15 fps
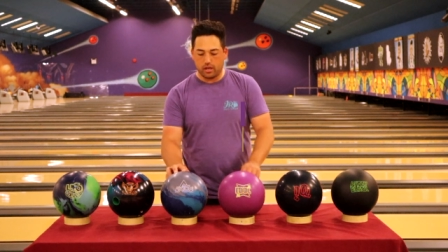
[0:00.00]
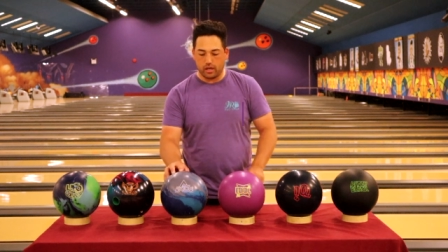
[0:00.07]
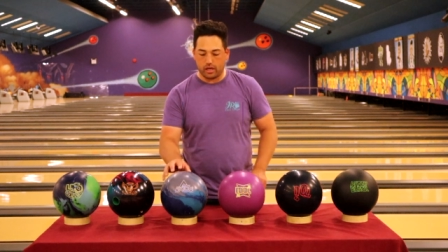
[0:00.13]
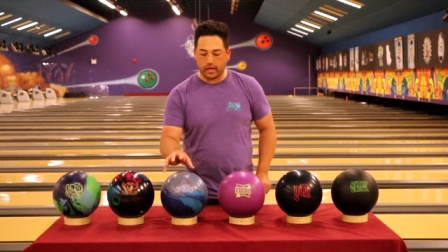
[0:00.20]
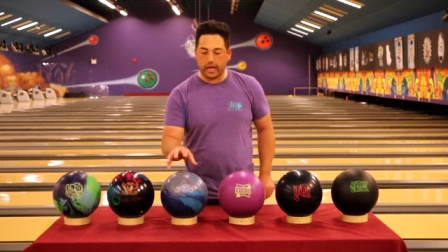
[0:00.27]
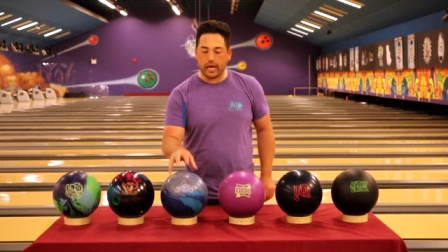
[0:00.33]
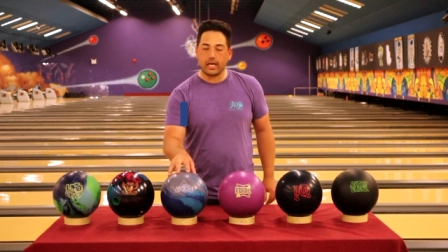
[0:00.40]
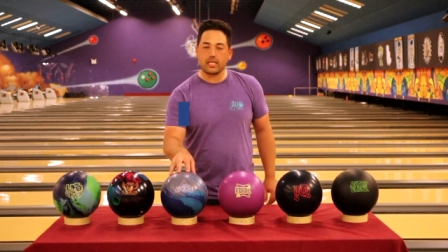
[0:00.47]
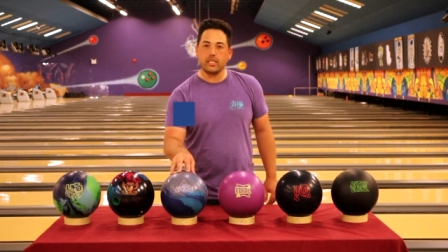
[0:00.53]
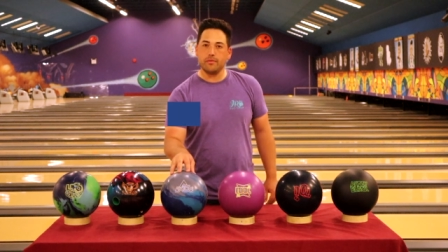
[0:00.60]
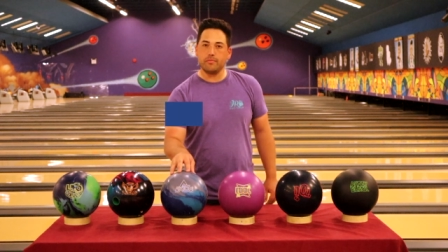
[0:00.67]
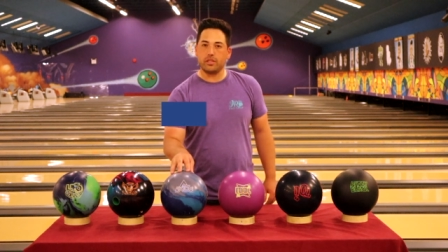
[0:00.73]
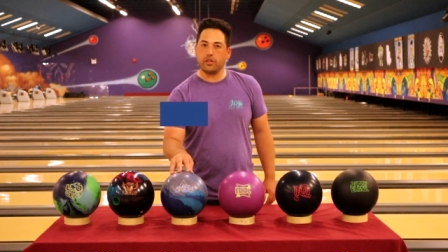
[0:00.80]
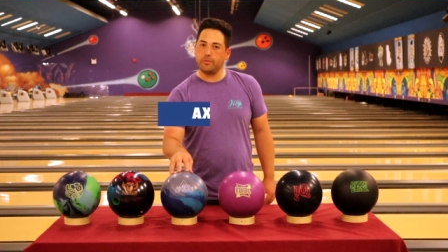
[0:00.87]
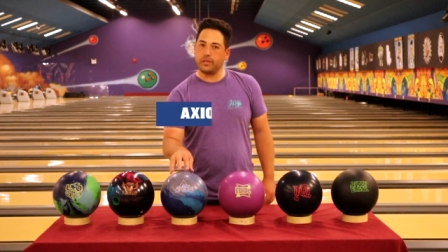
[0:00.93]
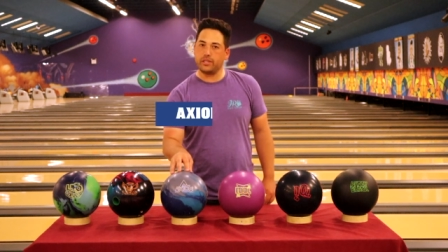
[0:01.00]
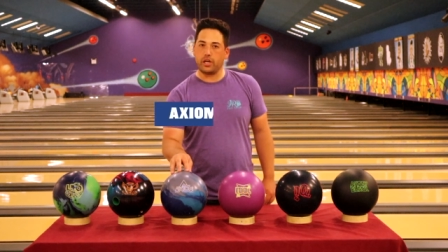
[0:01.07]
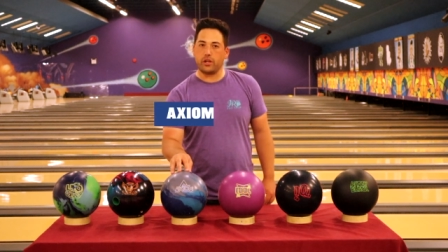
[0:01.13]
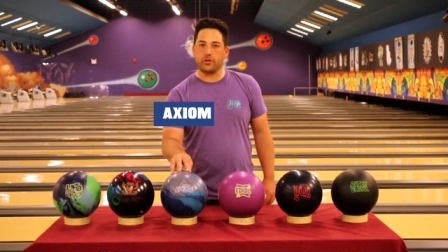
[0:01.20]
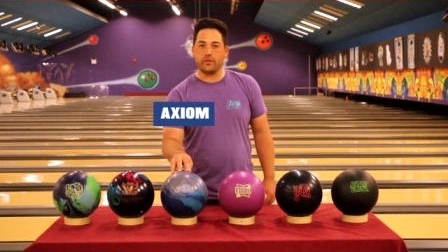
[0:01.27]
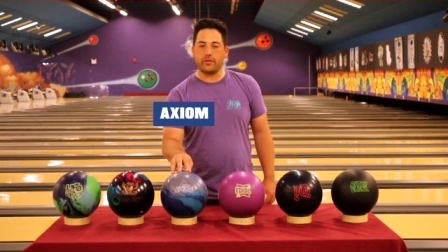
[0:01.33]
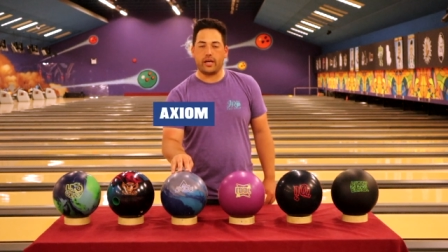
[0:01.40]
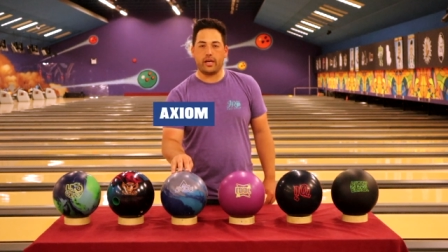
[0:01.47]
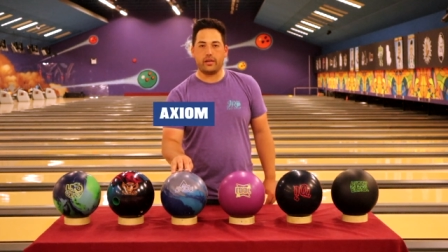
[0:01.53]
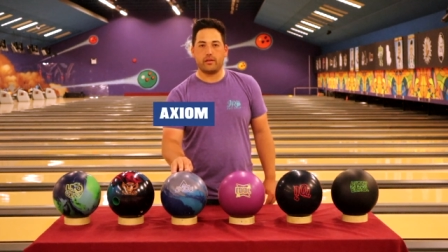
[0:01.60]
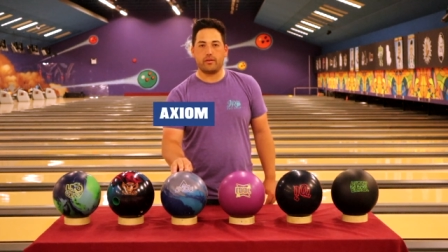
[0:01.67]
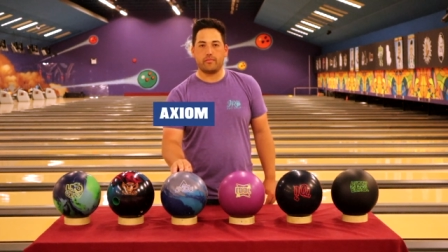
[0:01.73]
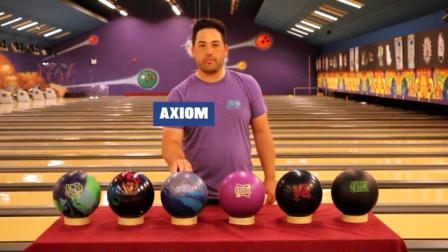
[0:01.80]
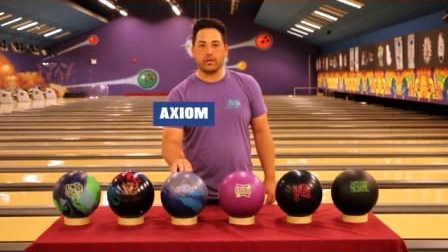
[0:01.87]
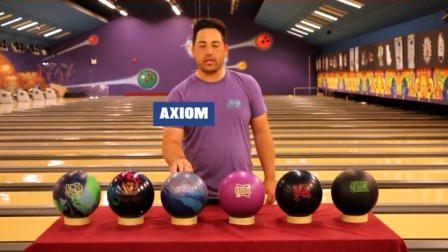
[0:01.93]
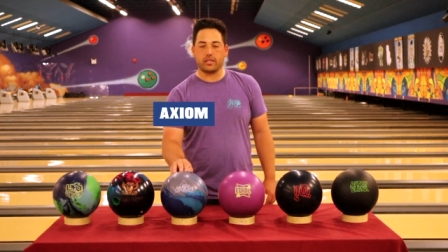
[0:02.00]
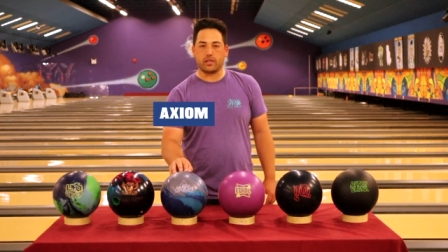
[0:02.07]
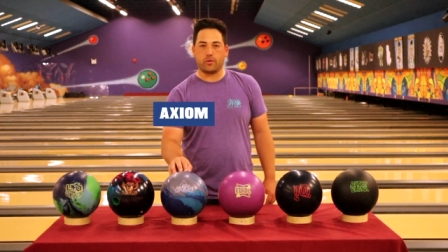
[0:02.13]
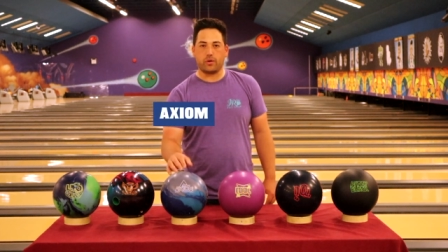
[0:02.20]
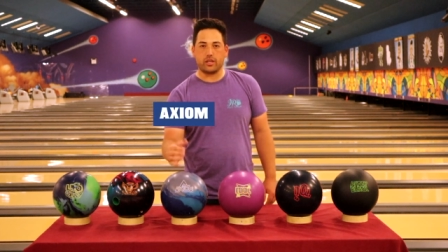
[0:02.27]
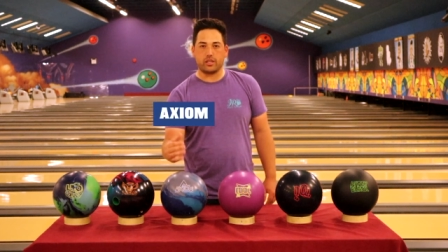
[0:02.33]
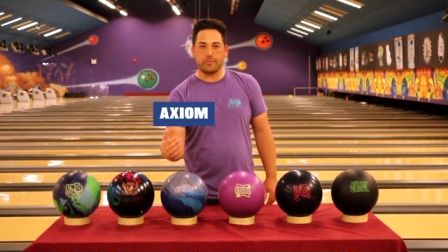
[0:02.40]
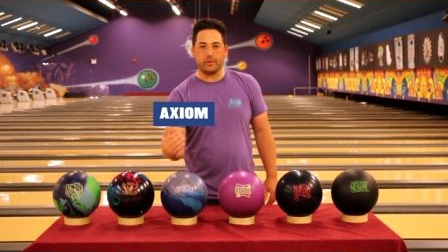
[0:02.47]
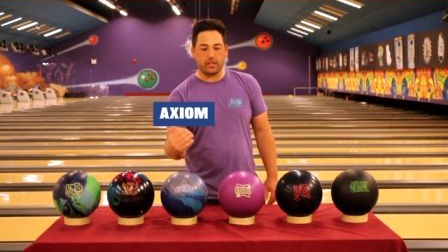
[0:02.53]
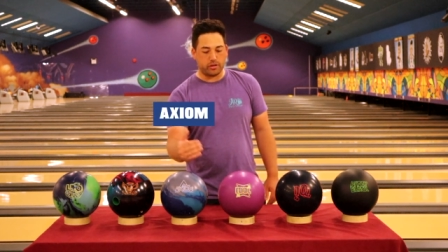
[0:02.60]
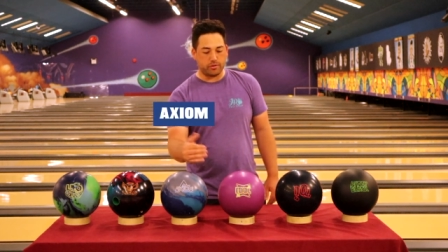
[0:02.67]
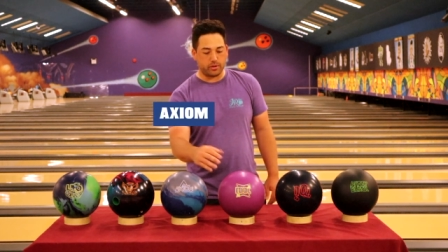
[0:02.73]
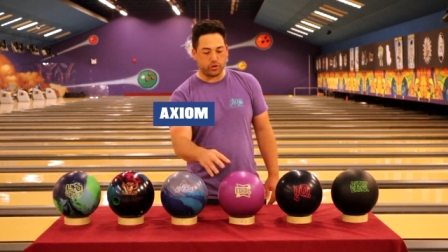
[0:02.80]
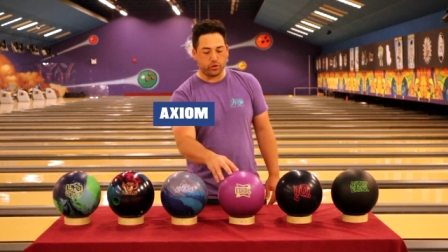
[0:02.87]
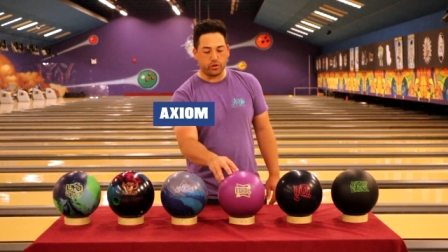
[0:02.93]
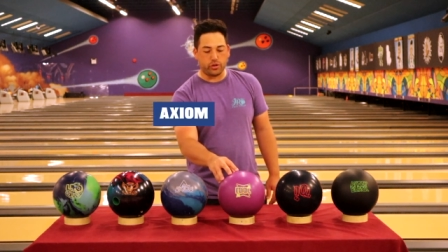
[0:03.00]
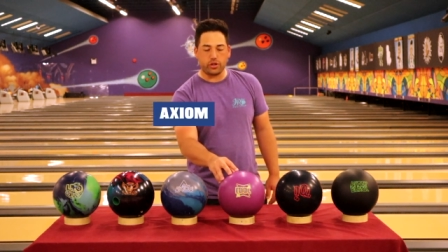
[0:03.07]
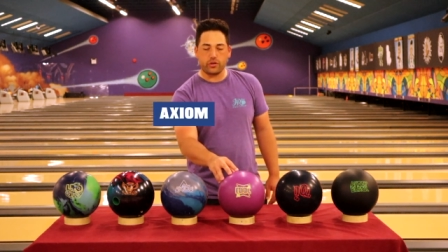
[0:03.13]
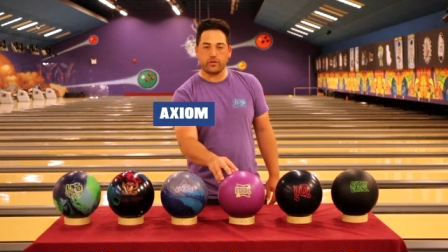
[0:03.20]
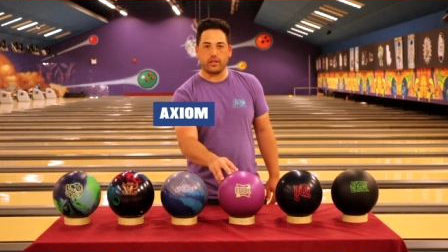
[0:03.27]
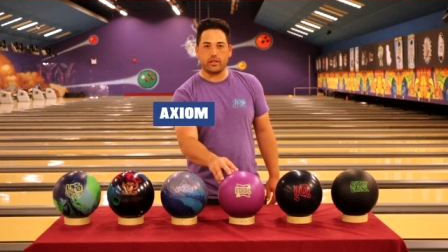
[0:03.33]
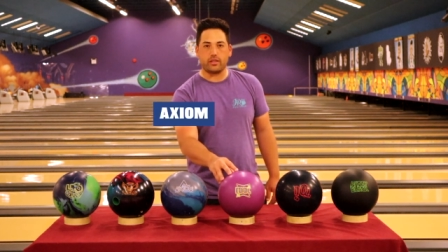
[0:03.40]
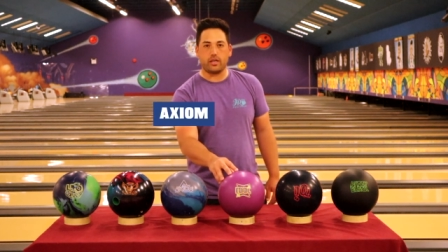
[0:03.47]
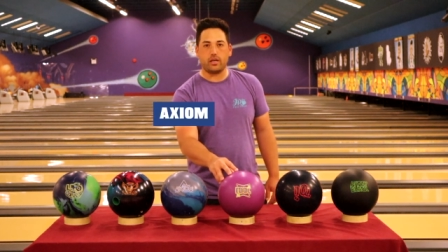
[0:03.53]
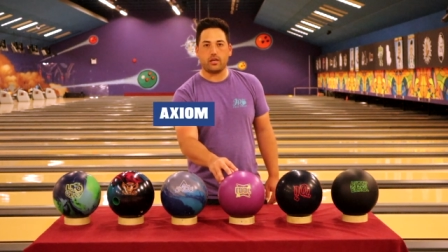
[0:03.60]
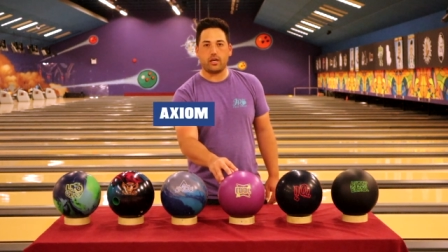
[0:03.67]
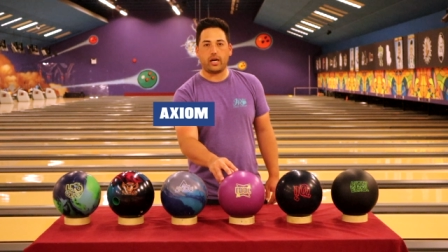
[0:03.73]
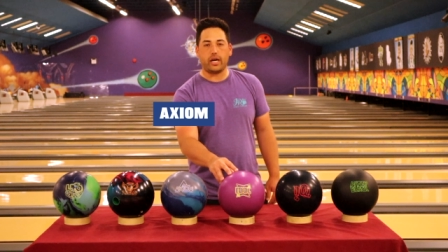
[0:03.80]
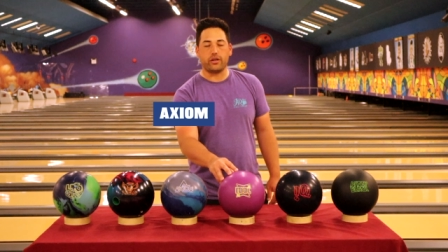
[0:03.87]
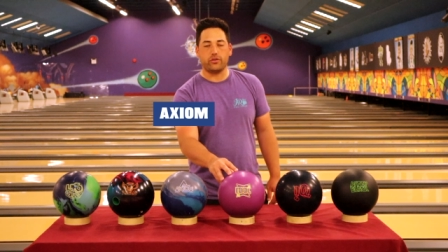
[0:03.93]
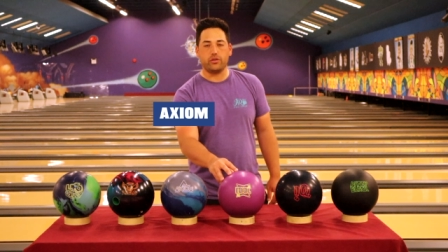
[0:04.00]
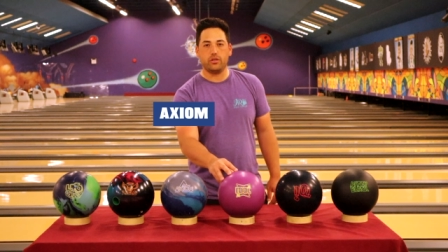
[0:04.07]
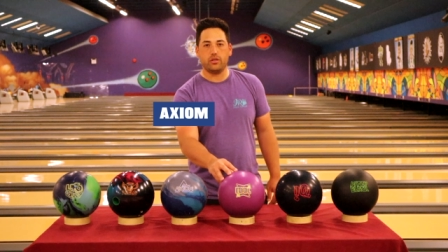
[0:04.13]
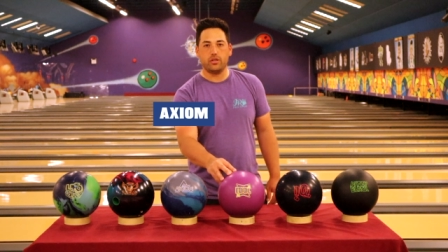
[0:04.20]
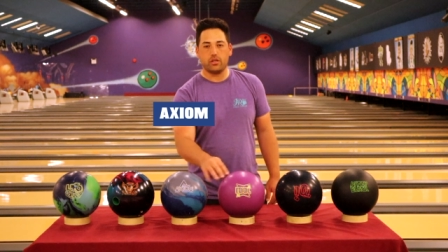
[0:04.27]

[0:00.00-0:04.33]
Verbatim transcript: Uh, Axiom a little bit duller than that because I want it to be a little bit earlier than the Idol.